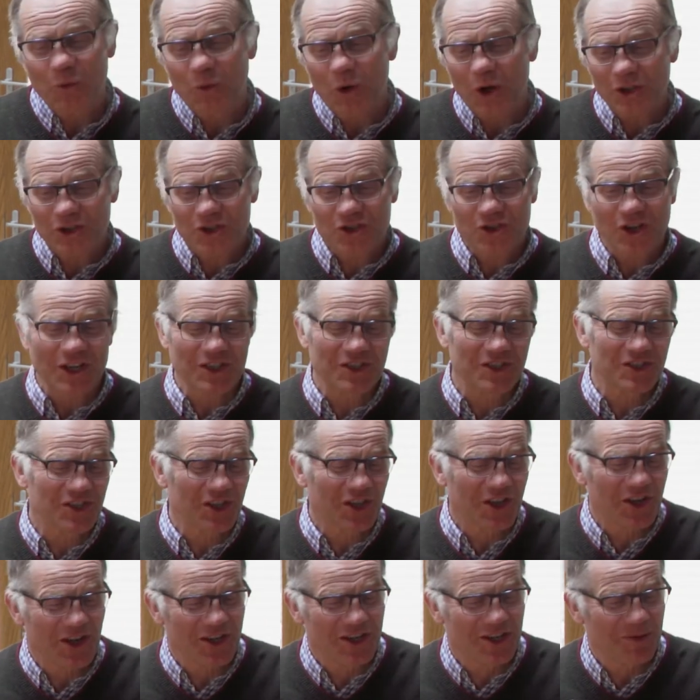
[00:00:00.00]
what trusses
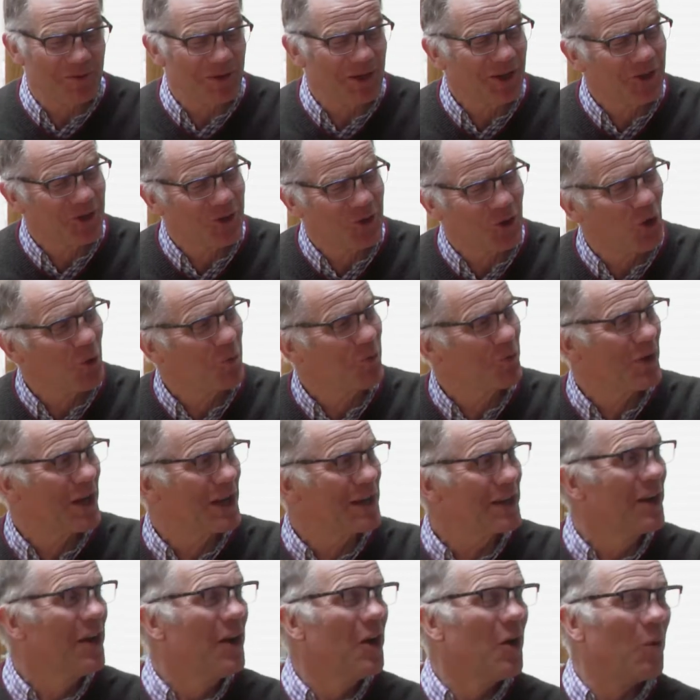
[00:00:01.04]
are going to be
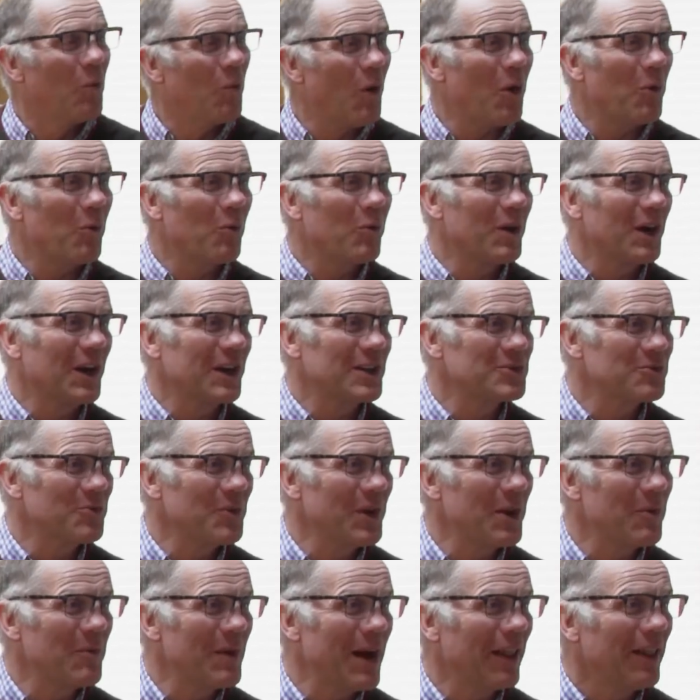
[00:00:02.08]
incorporated, what works
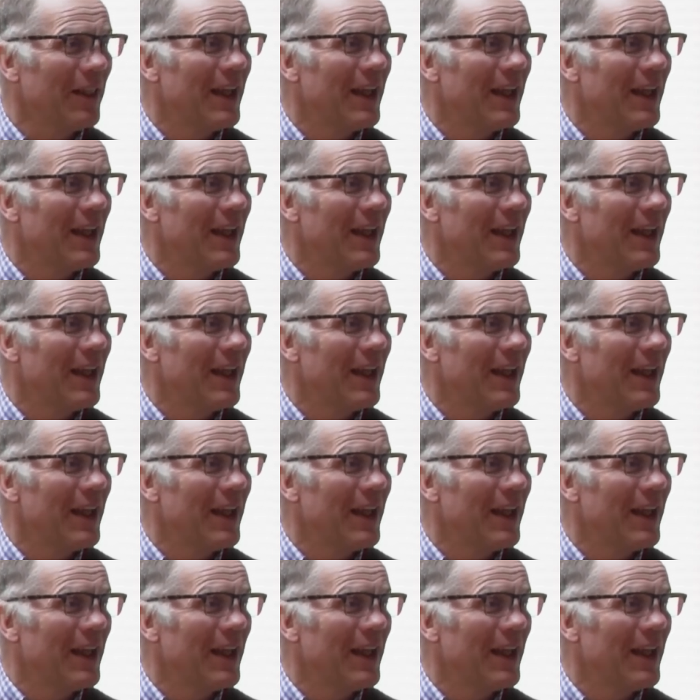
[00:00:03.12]
really well.